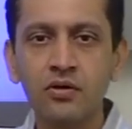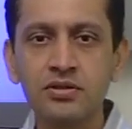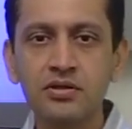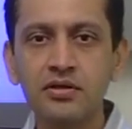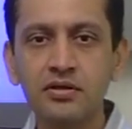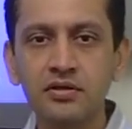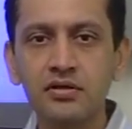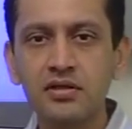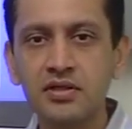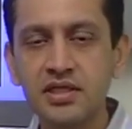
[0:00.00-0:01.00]
Also,
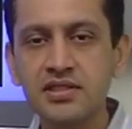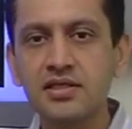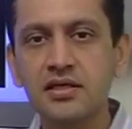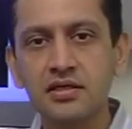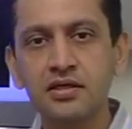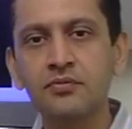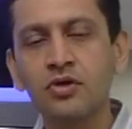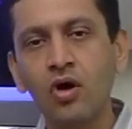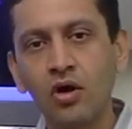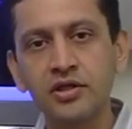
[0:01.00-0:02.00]
this
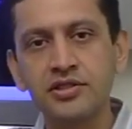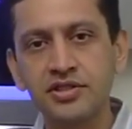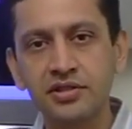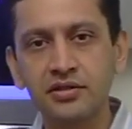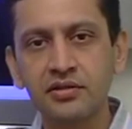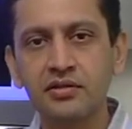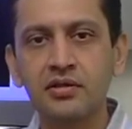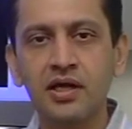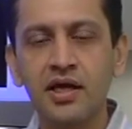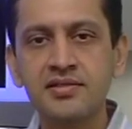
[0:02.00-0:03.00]
term knowledge
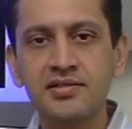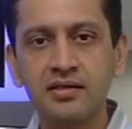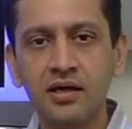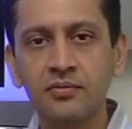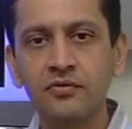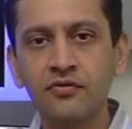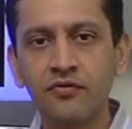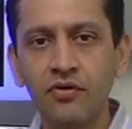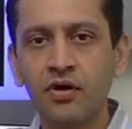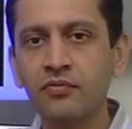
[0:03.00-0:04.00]
has come
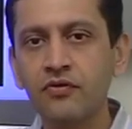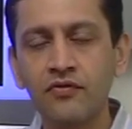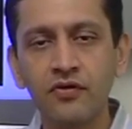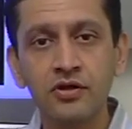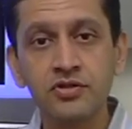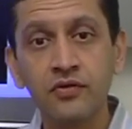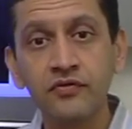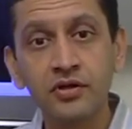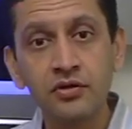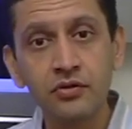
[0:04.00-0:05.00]
from
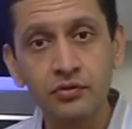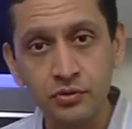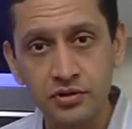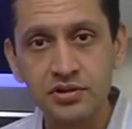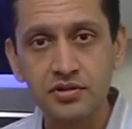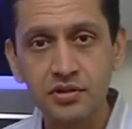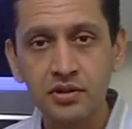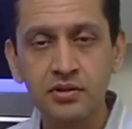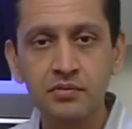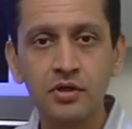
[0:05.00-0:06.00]
philosophical roots,
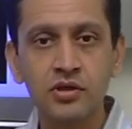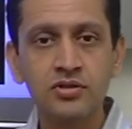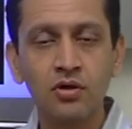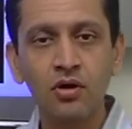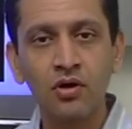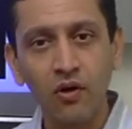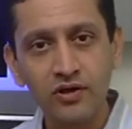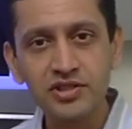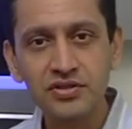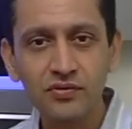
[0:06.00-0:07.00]
because all
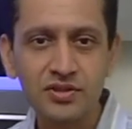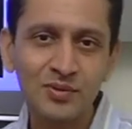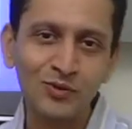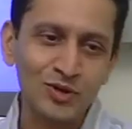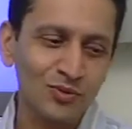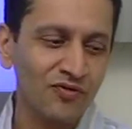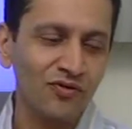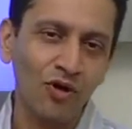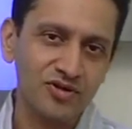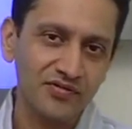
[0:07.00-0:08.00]
knowledge was supposed to be
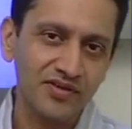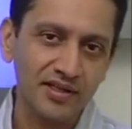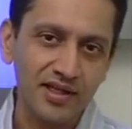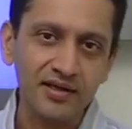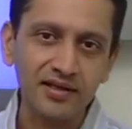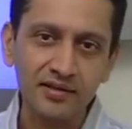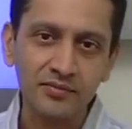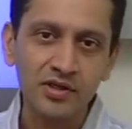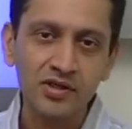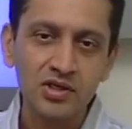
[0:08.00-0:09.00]
philosophy at that
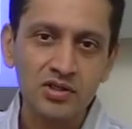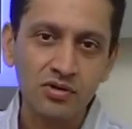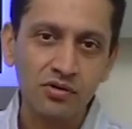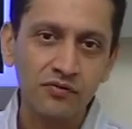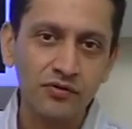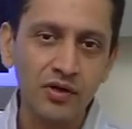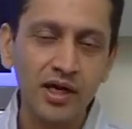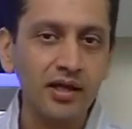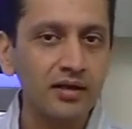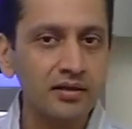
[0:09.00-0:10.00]
time. So if you
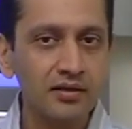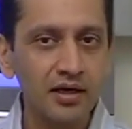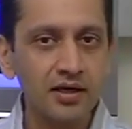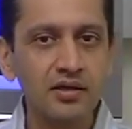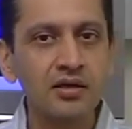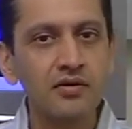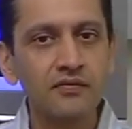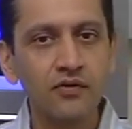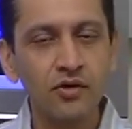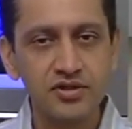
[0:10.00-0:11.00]
look at any
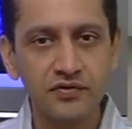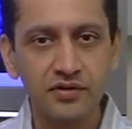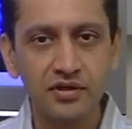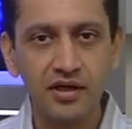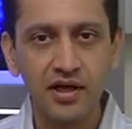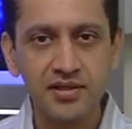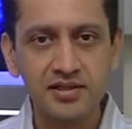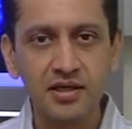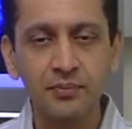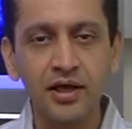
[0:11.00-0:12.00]
great philosopher
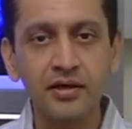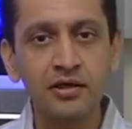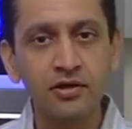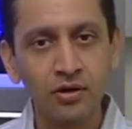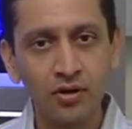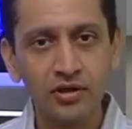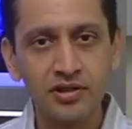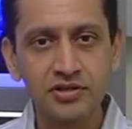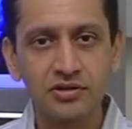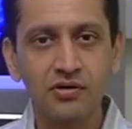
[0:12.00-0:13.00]
has commented on
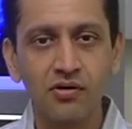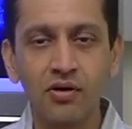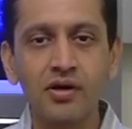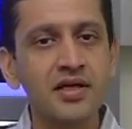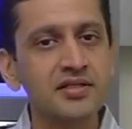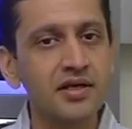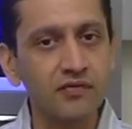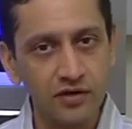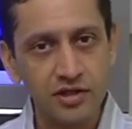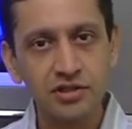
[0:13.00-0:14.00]
knowledge or has a
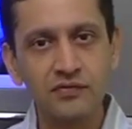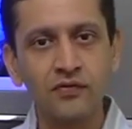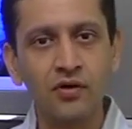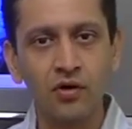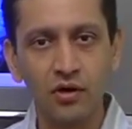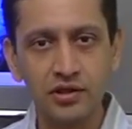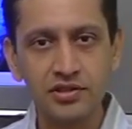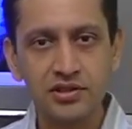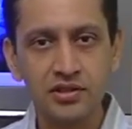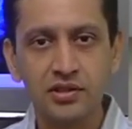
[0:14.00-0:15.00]
definition for
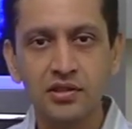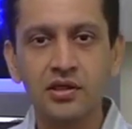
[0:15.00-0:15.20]
knowledge,